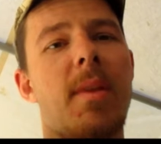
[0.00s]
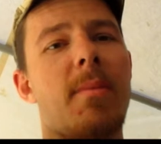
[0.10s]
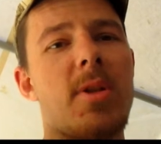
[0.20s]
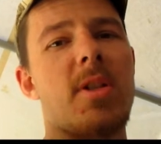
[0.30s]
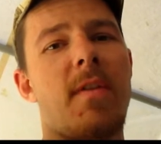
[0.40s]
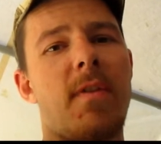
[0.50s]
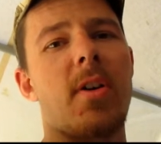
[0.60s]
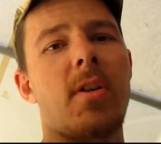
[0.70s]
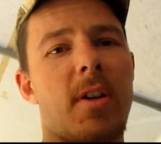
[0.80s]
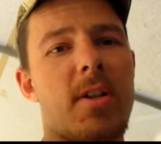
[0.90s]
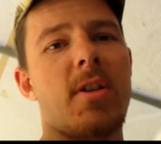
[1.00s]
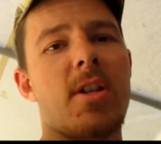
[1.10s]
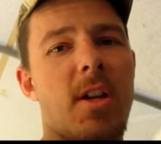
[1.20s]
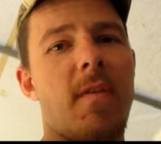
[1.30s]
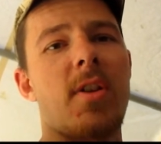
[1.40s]
the most difficult
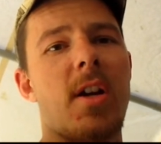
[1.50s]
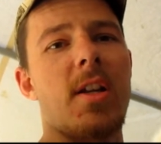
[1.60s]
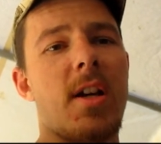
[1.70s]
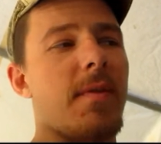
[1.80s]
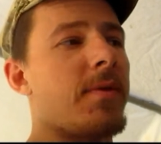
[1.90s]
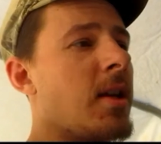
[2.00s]
restoration I've done yet.